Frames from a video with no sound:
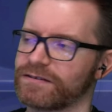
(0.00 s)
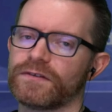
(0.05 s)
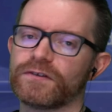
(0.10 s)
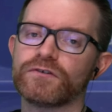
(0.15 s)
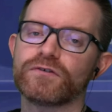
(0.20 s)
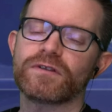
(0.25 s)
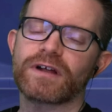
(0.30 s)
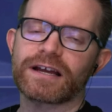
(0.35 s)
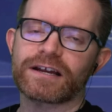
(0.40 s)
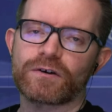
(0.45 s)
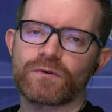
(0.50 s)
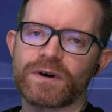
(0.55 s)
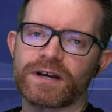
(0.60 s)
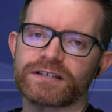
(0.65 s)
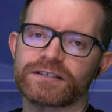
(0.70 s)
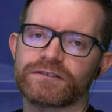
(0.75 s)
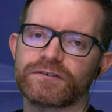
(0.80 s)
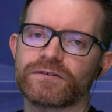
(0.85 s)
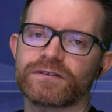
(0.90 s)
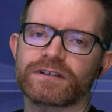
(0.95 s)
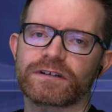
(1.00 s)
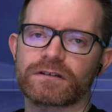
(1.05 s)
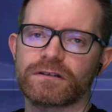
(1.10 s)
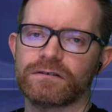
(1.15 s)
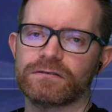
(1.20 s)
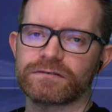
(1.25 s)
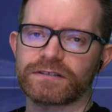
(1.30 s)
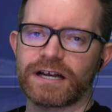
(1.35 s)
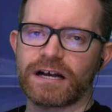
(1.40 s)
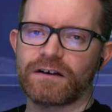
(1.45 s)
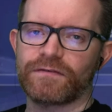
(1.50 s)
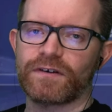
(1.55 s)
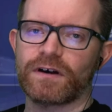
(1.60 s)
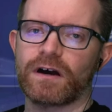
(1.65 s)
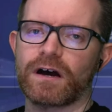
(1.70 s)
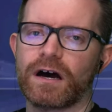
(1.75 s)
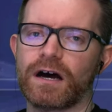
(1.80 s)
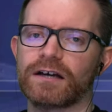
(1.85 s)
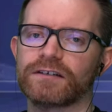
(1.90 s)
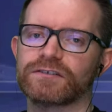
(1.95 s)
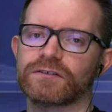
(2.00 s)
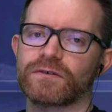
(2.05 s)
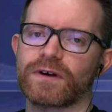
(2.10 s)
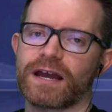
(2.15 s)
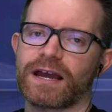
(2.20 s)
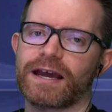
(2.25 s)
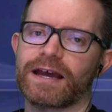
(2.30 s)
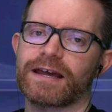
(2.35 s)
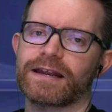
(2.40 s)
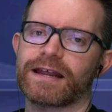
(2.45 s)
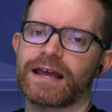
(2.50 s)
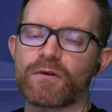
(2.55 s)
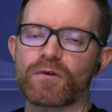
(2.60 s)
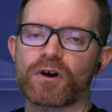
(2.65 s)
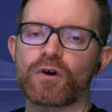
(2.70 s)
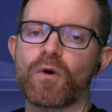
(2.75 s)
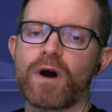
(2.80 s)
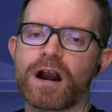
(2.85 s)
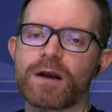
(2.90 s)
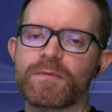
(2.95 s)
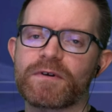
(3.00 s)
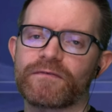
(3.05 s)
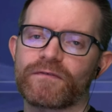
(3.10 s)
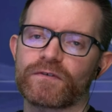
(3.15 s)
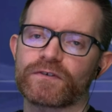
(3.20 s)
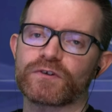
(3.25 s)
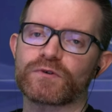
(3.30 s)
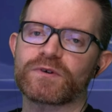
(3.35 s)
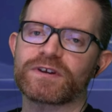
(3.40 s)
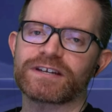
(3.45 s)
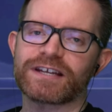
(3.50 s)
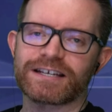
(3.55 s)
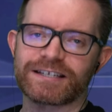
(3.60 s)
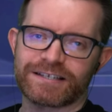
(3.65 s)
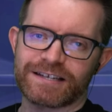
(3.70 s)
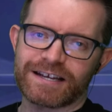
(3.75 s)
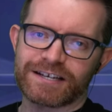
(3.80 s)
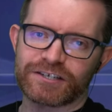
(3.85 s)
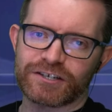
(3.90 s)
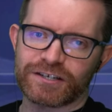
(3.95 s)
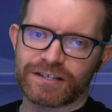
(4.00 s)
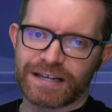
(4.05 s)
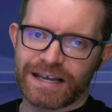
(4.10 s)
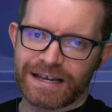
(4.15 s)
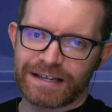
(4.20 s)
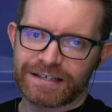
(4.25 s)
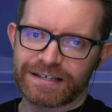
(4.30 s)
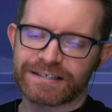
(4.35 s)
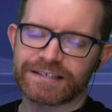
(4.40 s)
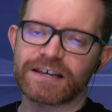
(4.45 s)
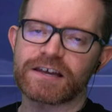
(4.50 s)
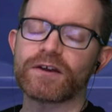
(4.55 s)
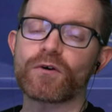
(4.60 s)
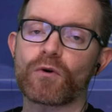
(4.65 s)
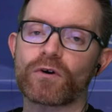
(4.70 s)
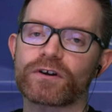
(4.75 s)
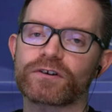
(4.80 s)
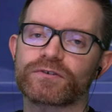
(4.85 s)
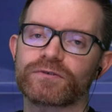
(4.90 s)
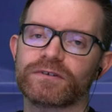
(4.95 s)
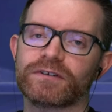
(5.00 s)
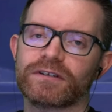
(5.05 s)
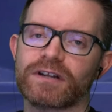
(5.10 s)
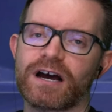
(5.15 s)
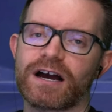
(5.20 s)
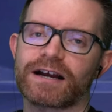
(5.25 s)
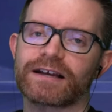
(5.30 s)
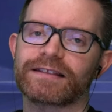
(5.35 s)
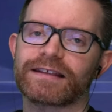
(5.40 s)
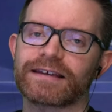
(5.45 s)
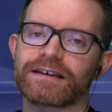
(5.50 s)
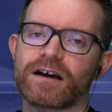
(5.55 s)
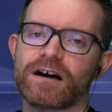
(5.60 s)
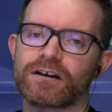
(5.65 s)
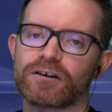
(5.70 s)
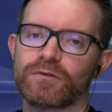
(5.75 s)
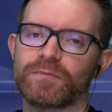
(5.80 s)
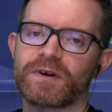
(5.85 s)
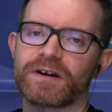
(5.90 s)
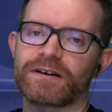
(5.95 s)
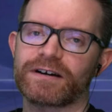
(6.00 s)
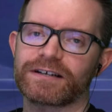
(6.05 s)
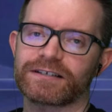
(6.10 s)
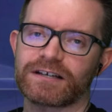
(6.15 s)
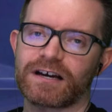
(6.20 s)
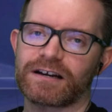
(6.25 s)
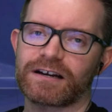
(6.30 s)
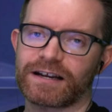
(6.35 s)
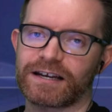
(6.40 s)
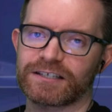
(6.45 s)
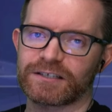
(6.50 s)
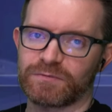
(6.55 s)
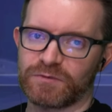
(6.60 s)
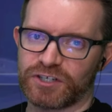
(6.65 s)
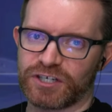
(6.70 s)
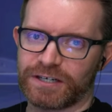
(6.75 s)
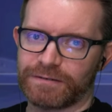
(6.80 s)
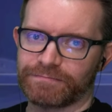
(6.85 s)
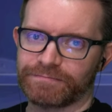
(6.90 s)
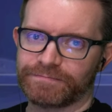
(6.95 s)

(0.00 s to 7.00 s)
The New Light quest during the closed alpha also had a requirement for doing destination dailies in order to unlock the Huckleberry exotic SMG.